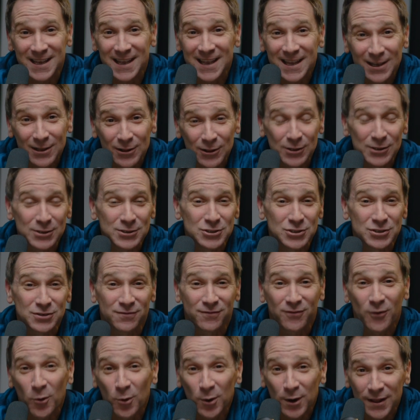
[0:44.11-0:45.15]
English,
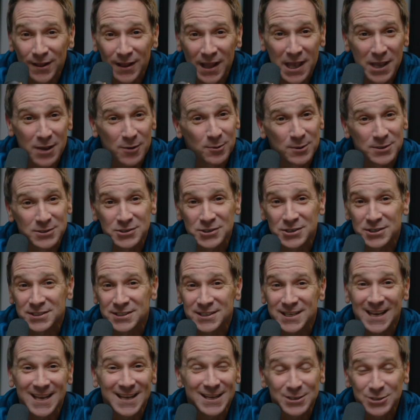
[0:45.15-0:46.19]
foreign
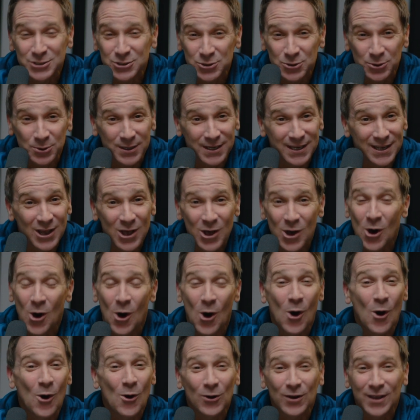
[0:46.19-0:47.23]
languages, history,
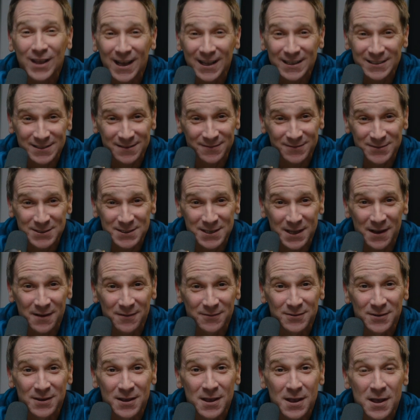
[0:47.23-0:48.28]
all kinds of
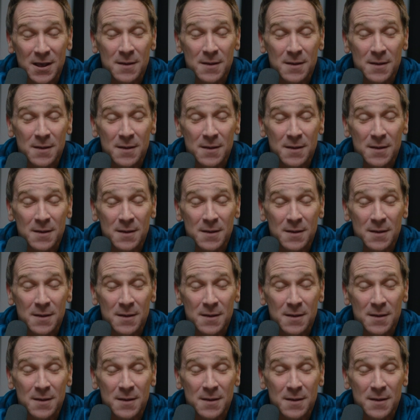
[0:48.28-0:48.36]
stuff.